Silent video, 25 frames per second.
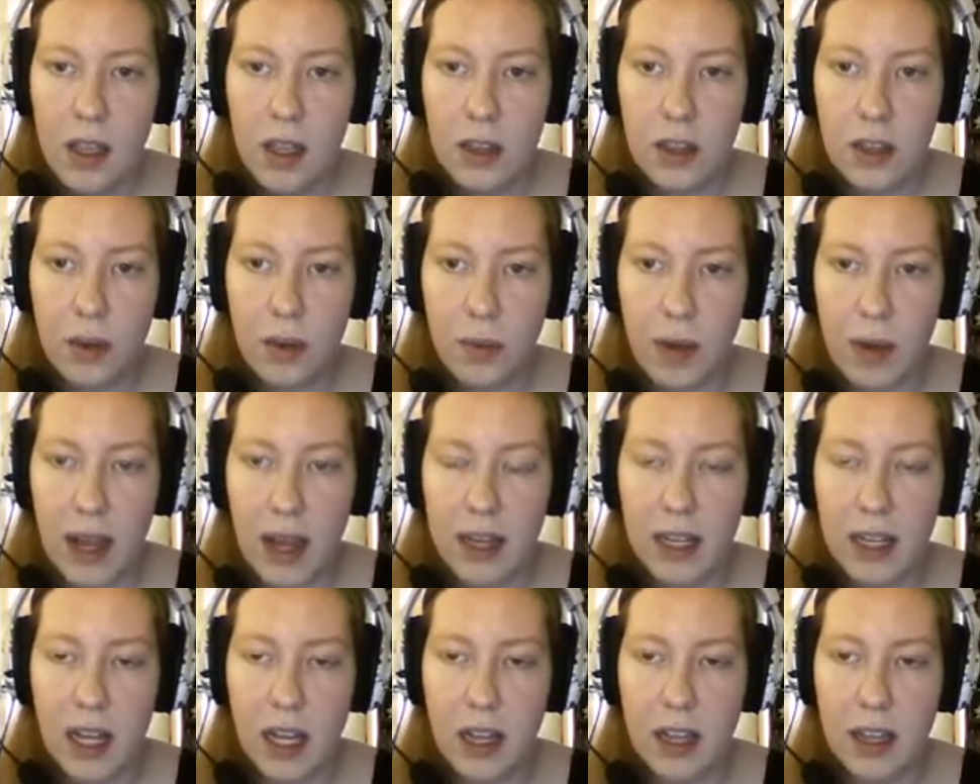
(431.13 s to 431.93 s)
The
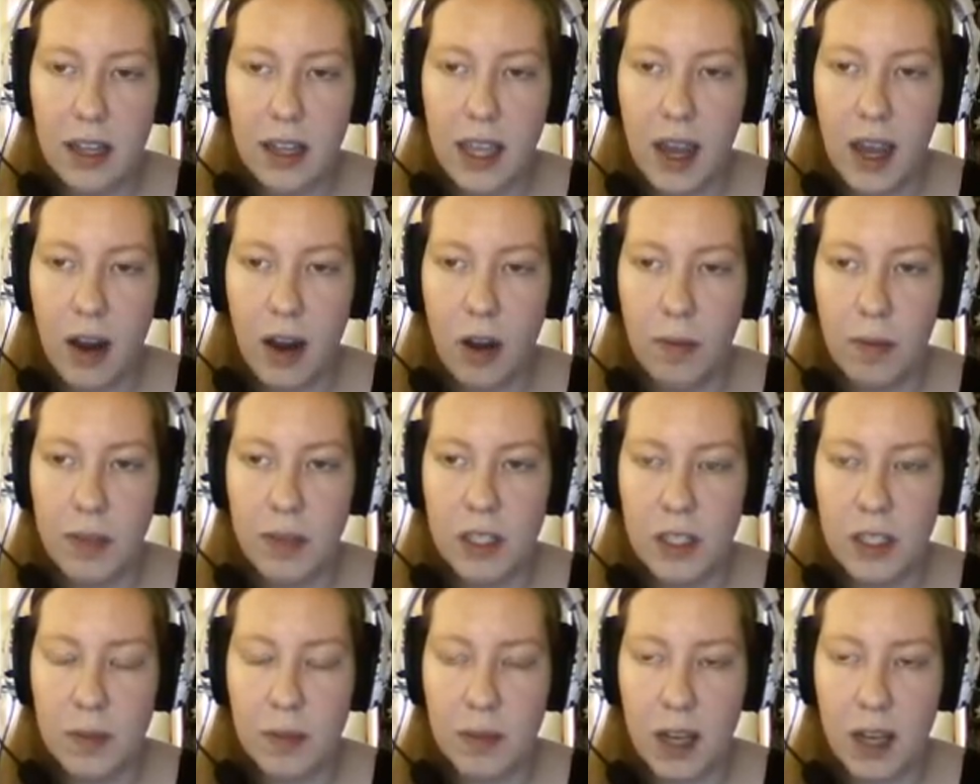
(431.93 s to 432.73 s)
red color of the arrow
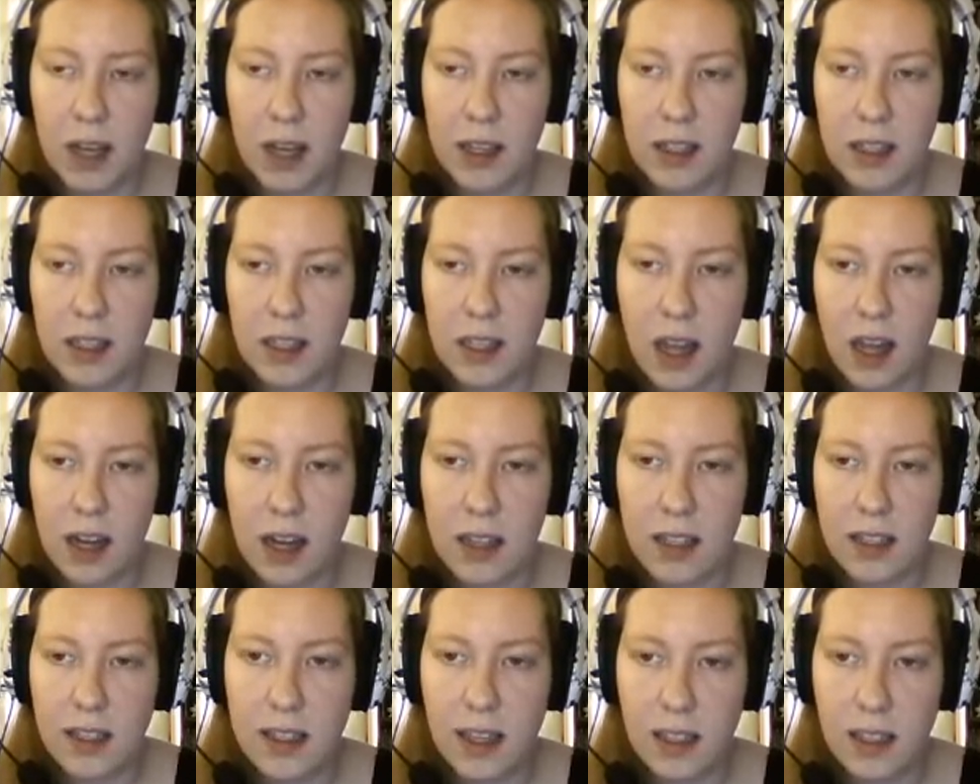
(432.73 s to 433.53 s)
means the block is not
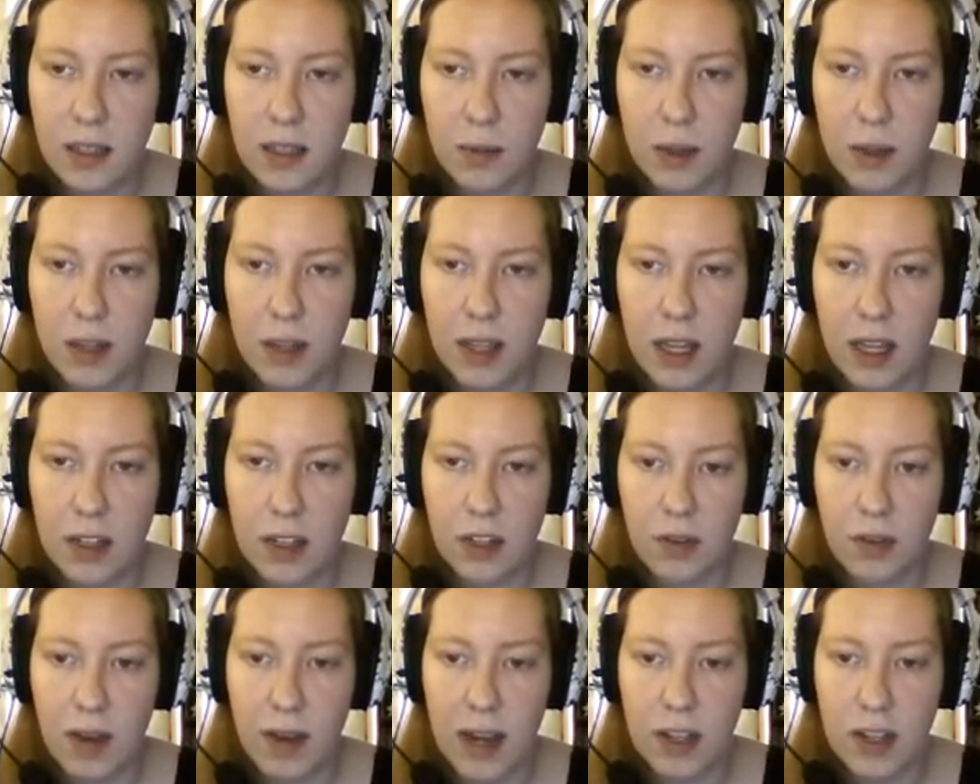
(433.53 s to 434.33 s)
accessible in that
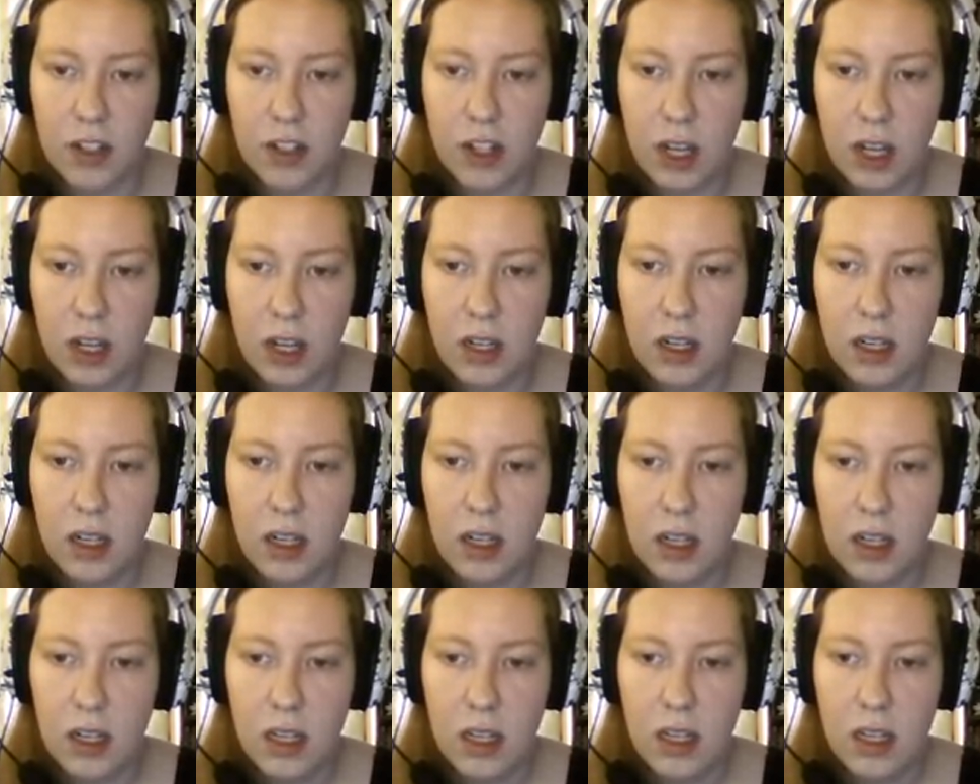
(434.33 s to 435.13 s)
direction.
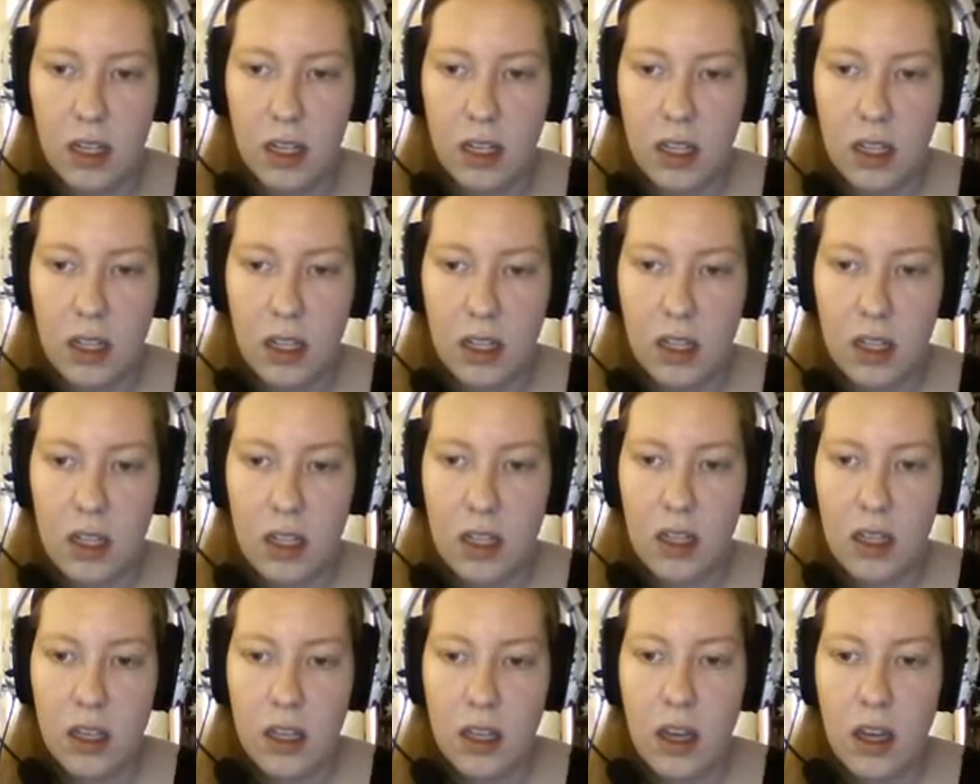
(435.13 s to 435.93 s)

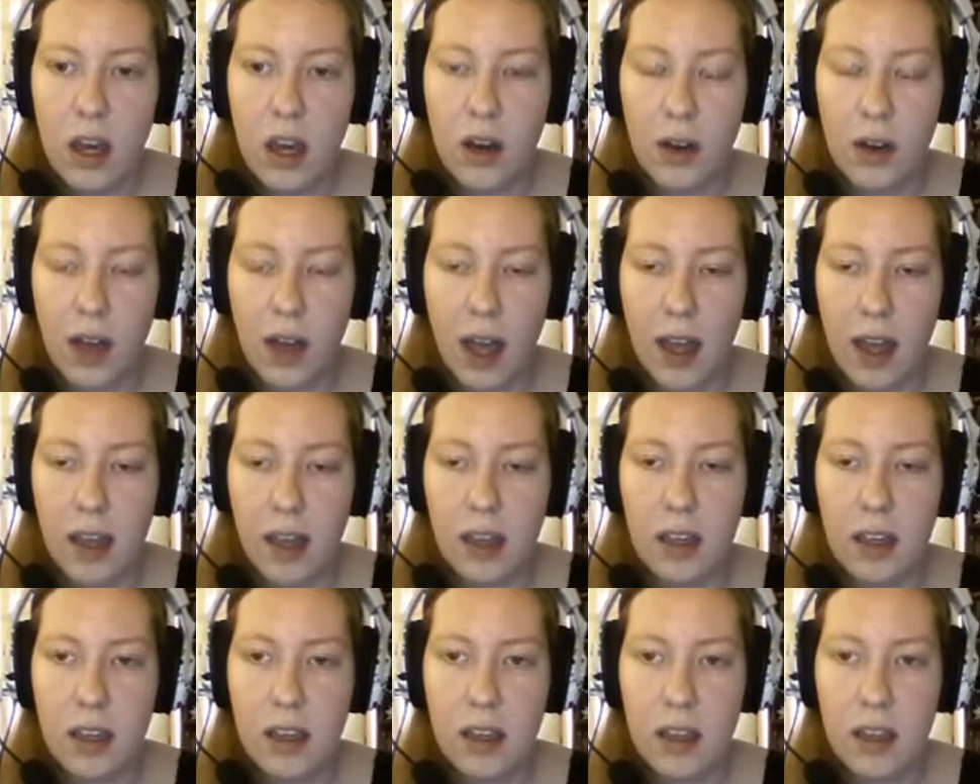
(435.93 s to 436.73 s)
Okay.
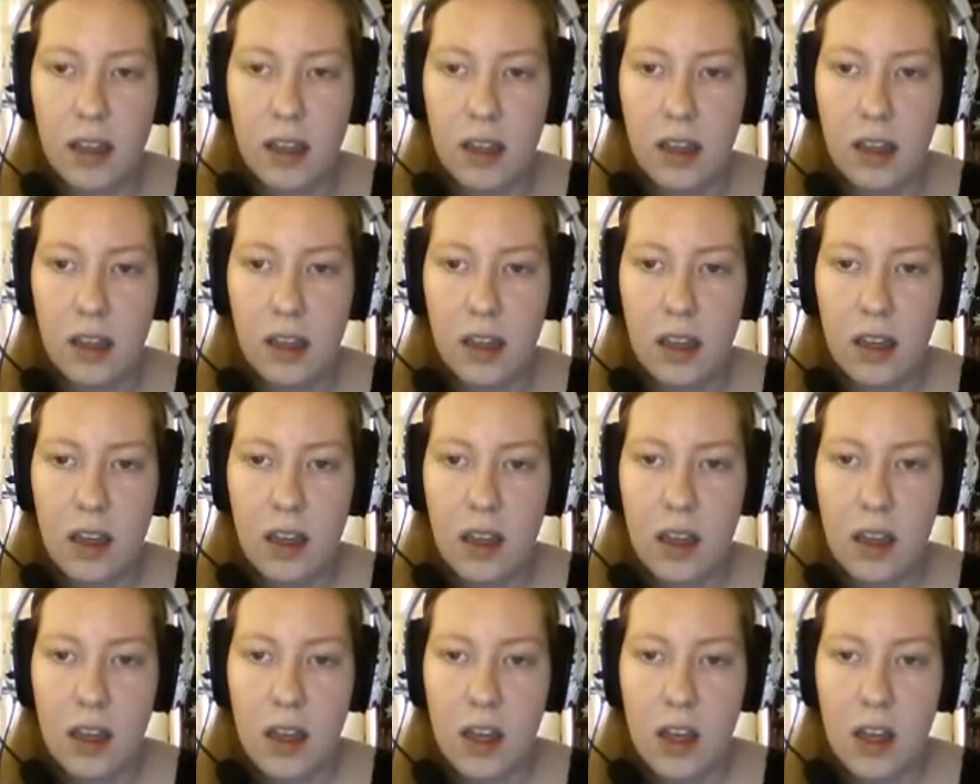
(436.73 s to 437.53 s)

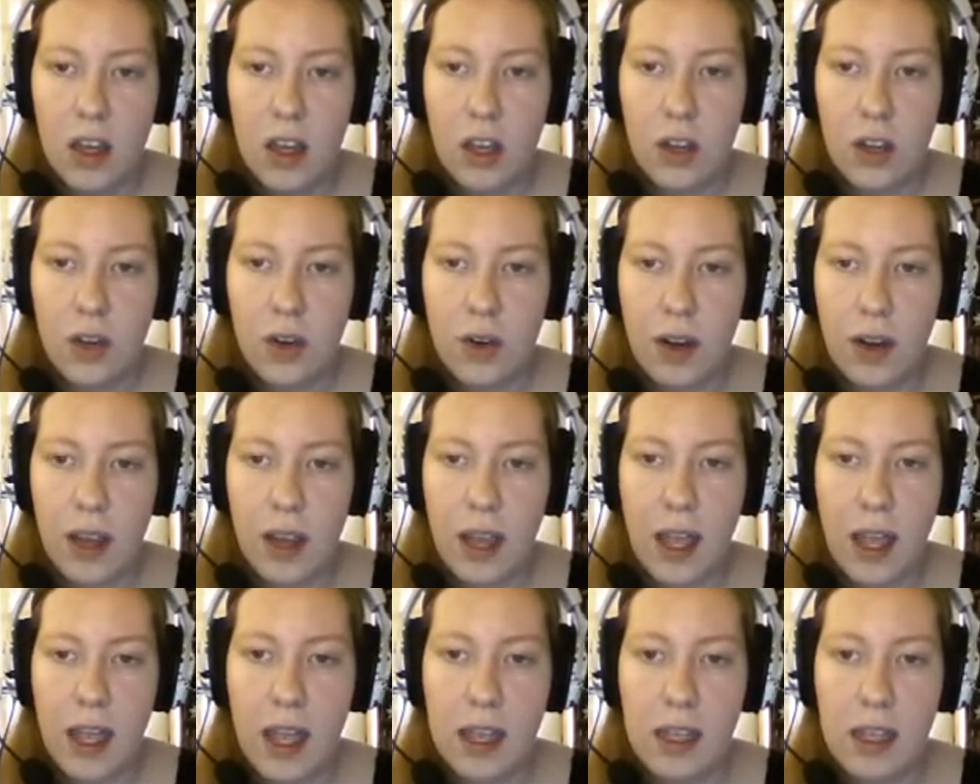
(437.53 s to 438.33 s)

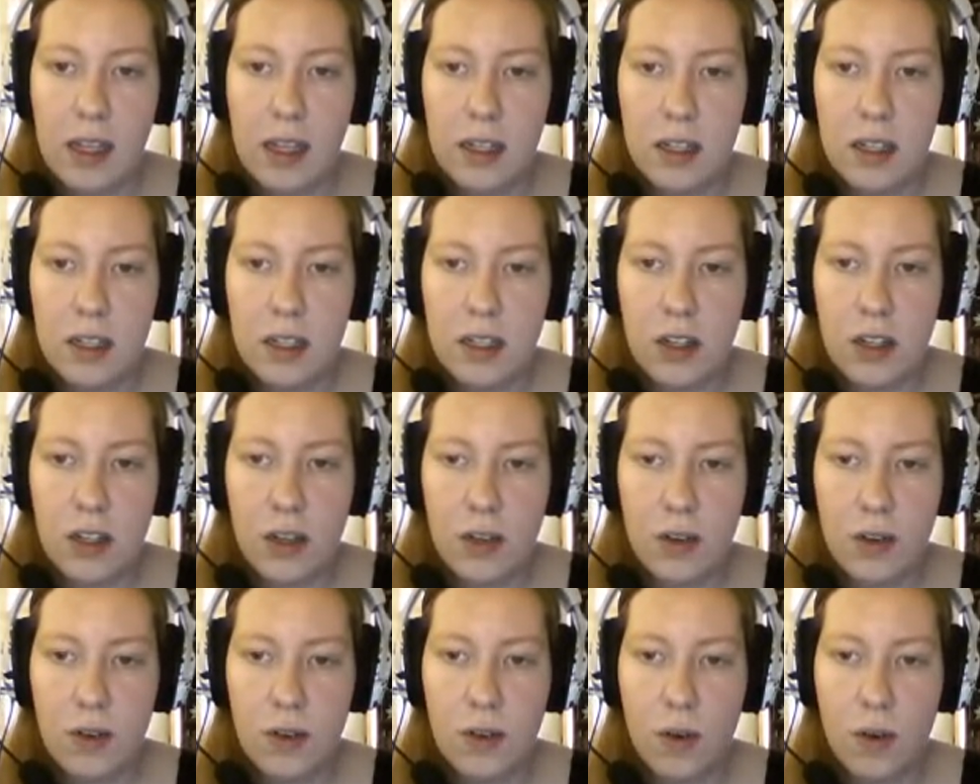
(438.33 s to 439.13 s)
Create
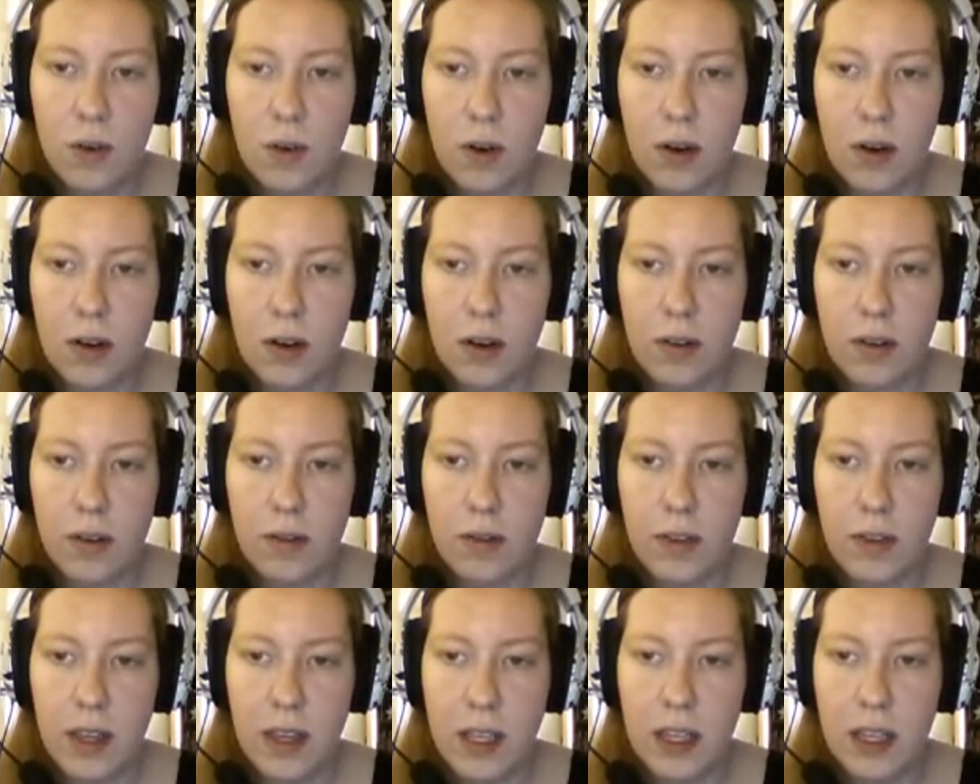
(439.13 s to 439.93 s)
2 corridor
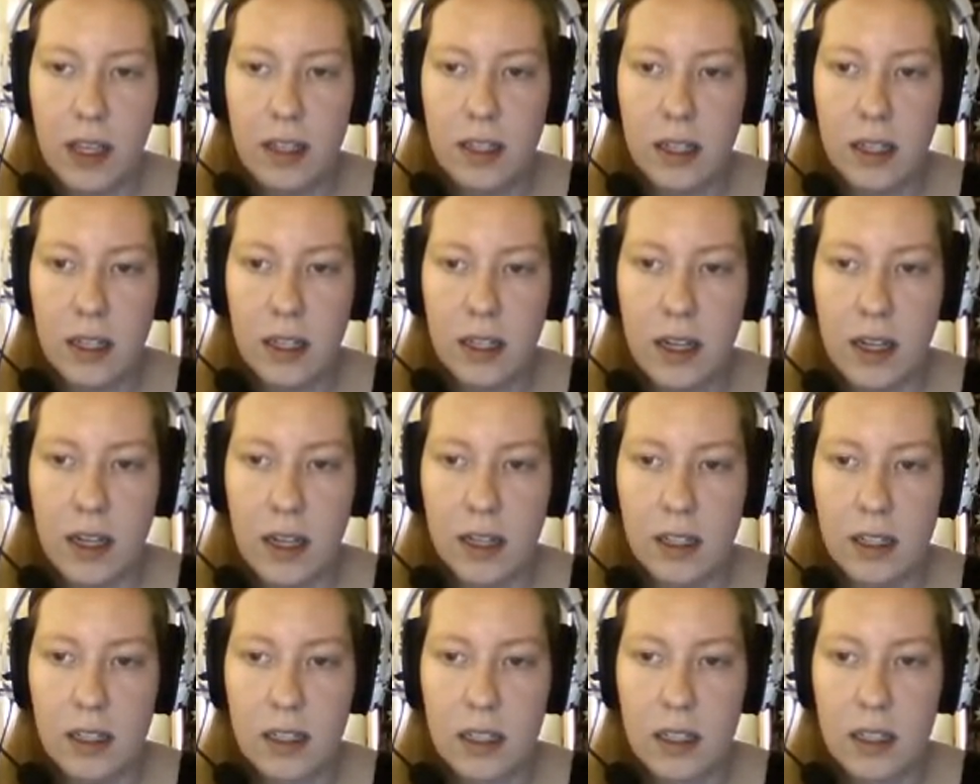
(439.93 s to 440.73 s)
V to
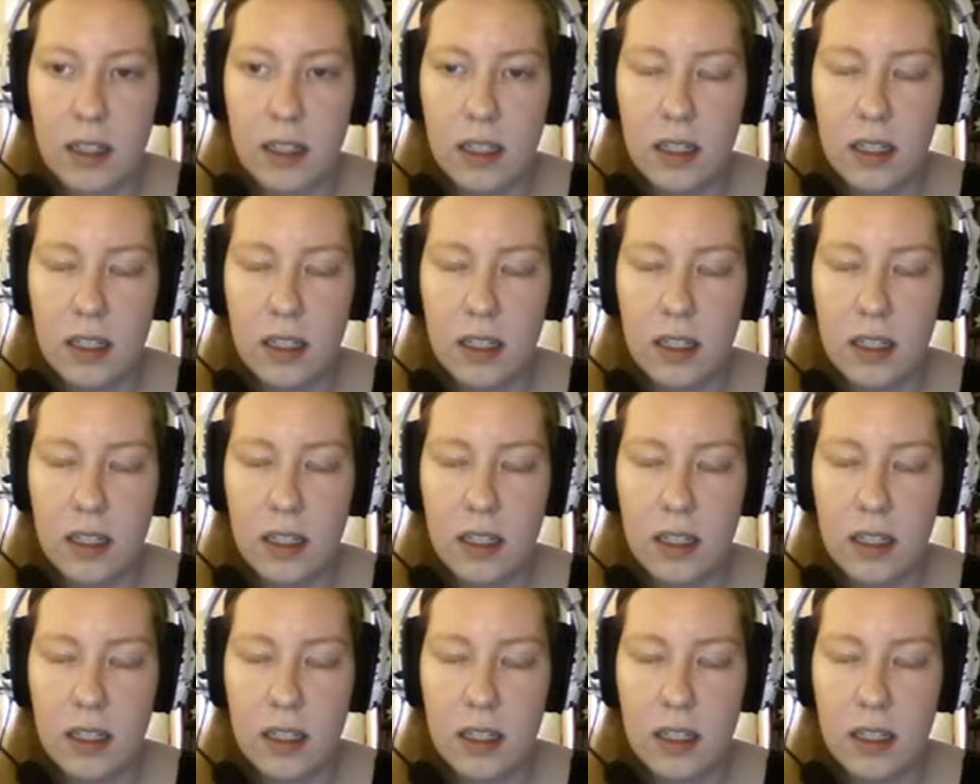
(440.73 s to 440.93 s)
connect